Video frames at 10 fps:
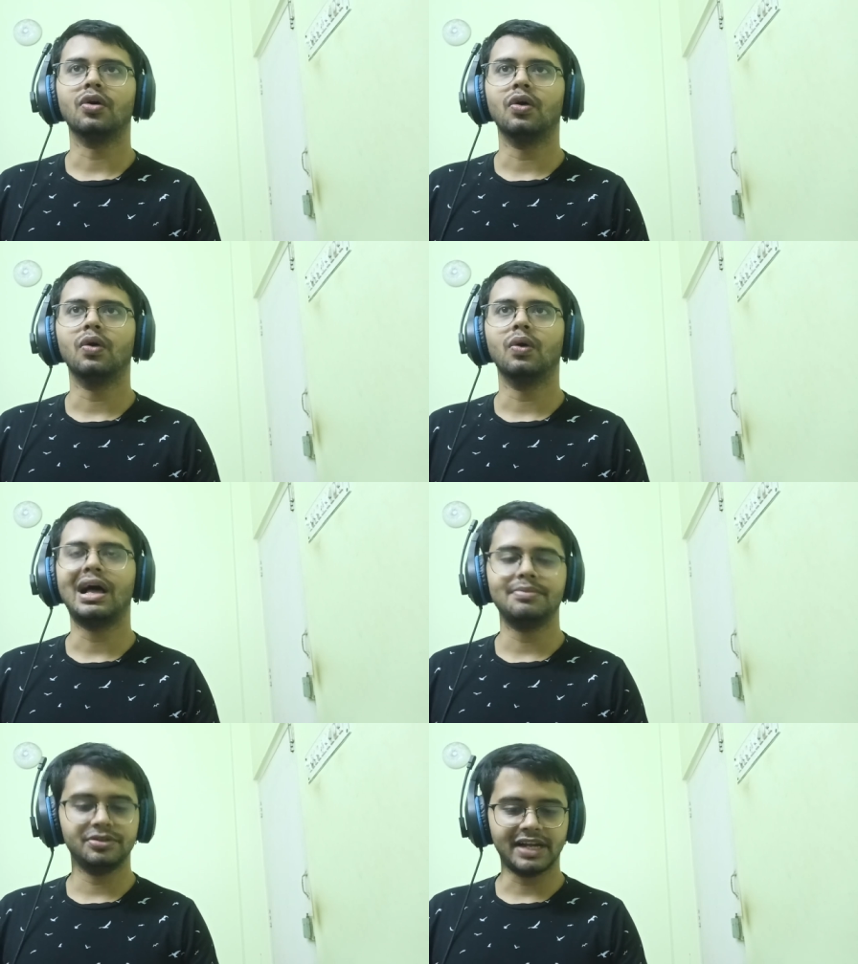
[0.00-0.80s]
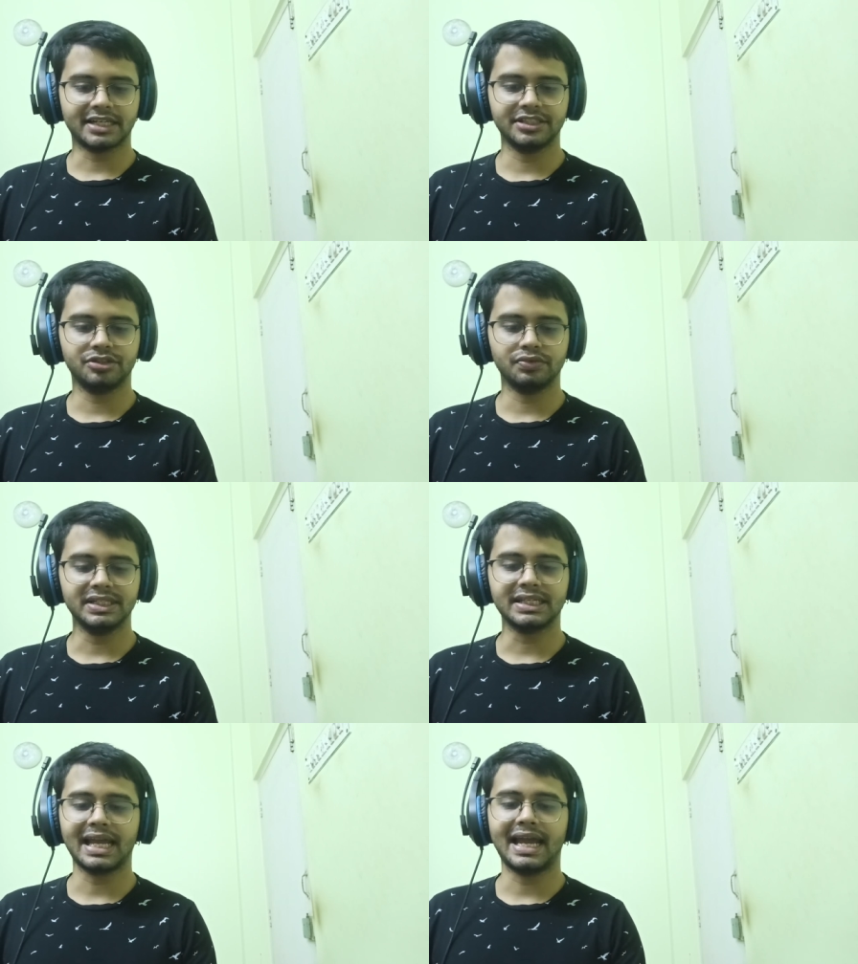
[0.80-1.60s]
so I'll be reacting to
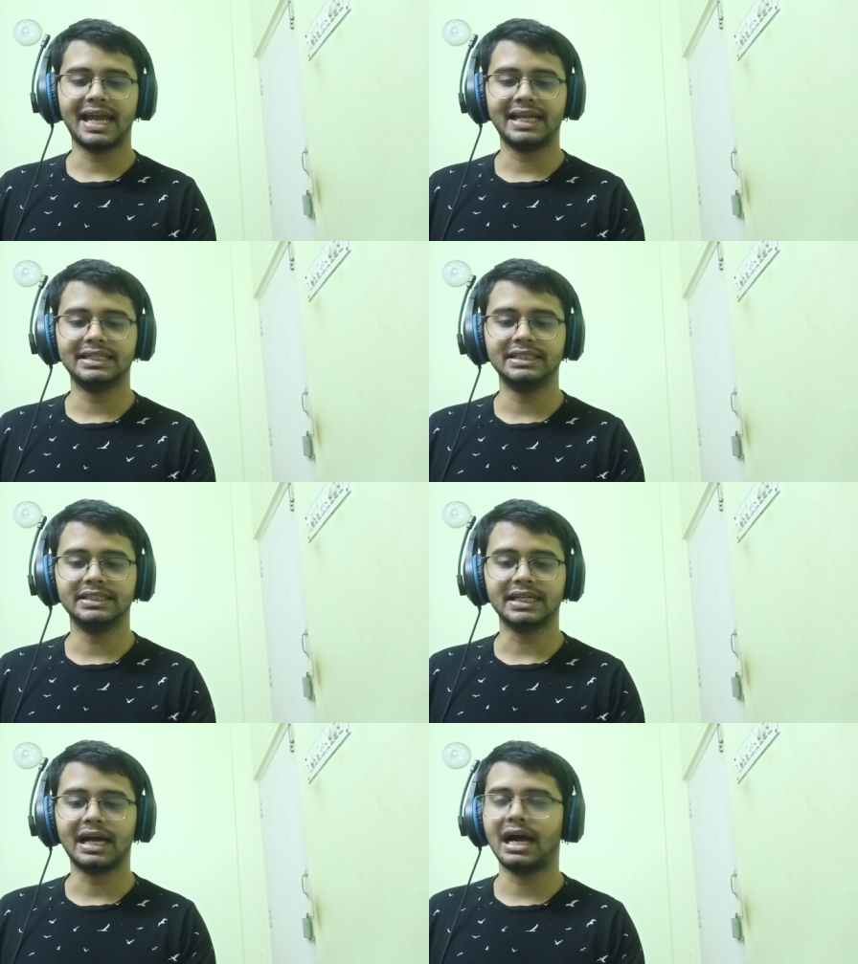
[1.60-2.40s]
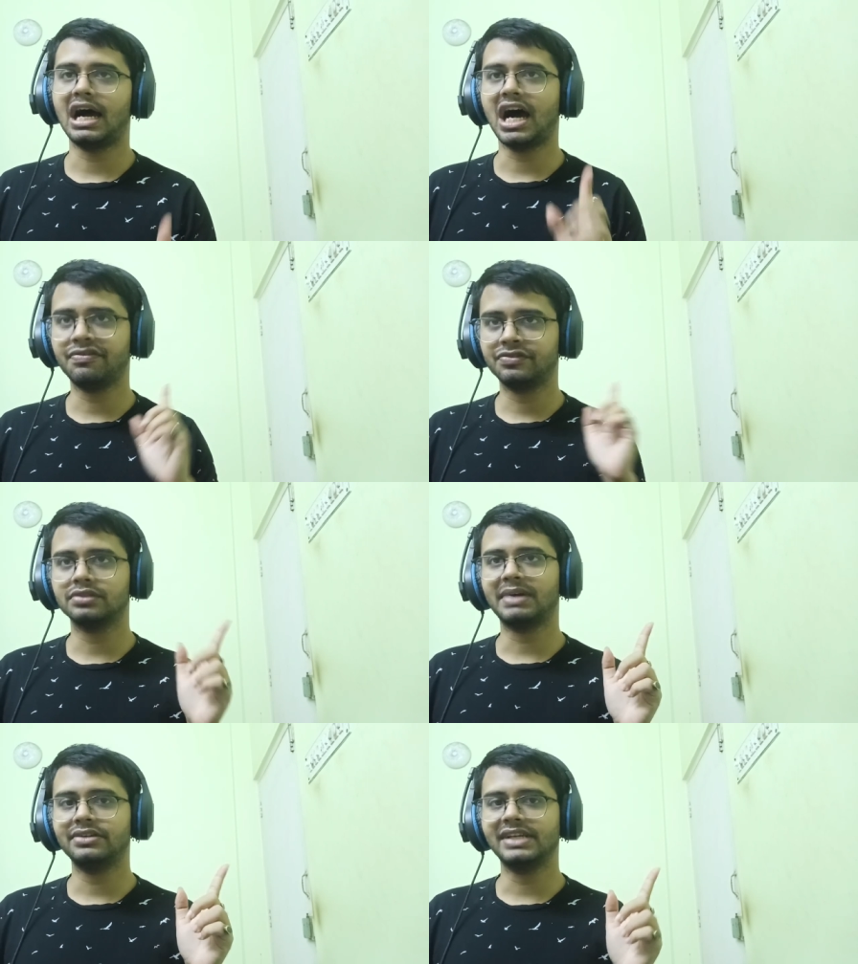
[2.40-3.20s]
it and uh, after
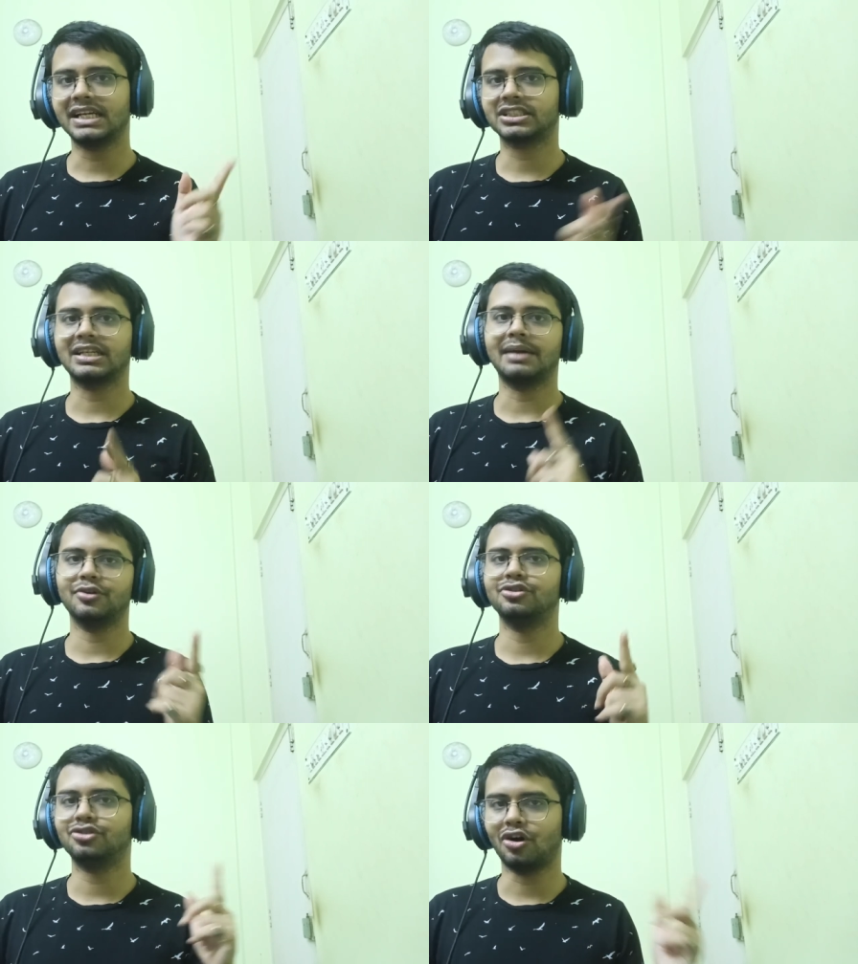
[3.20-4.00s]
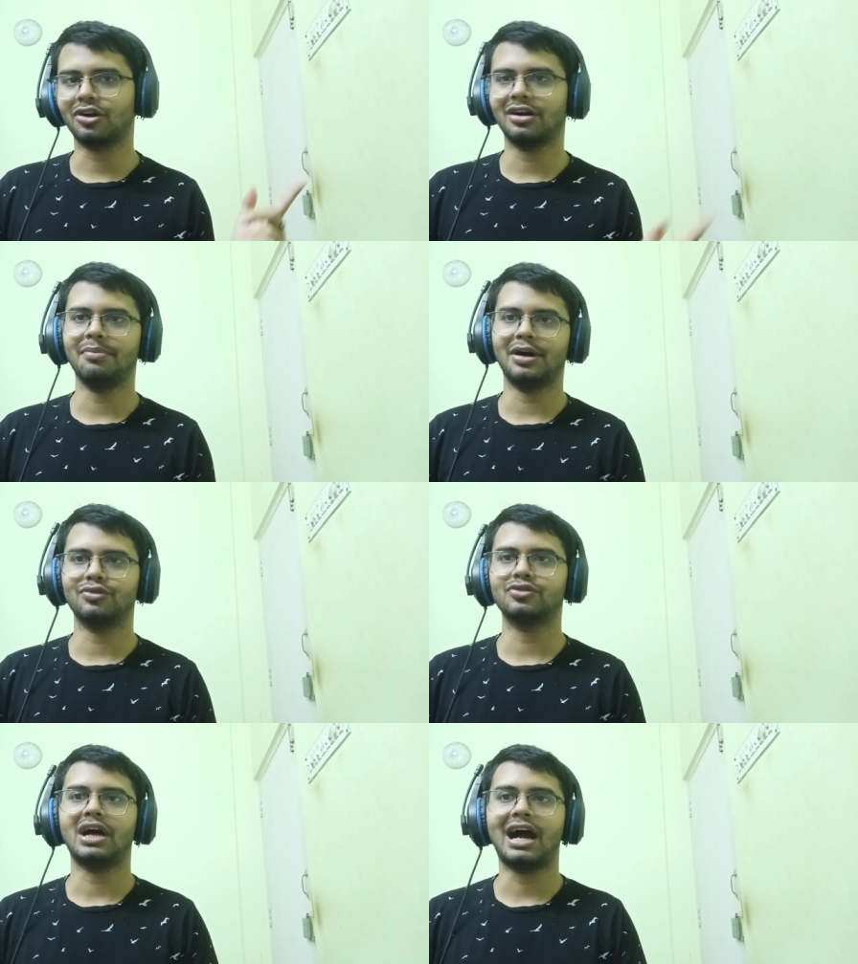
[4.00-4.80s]
my reaction I'm going to talk about
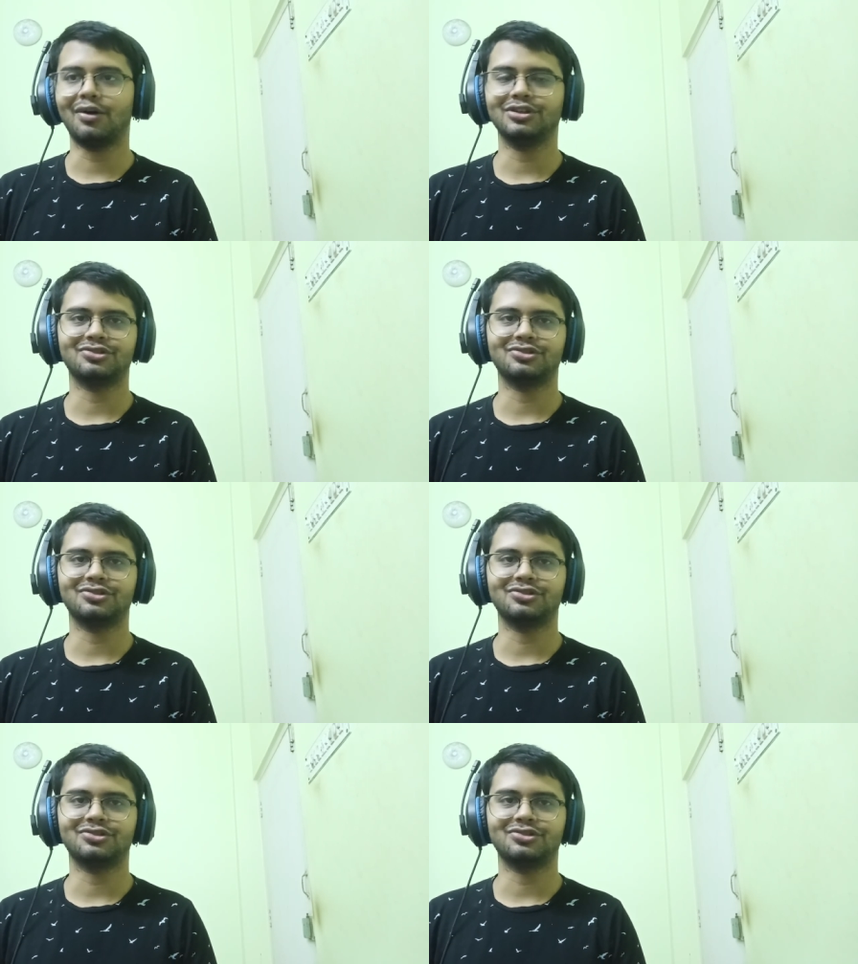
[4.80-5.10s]
how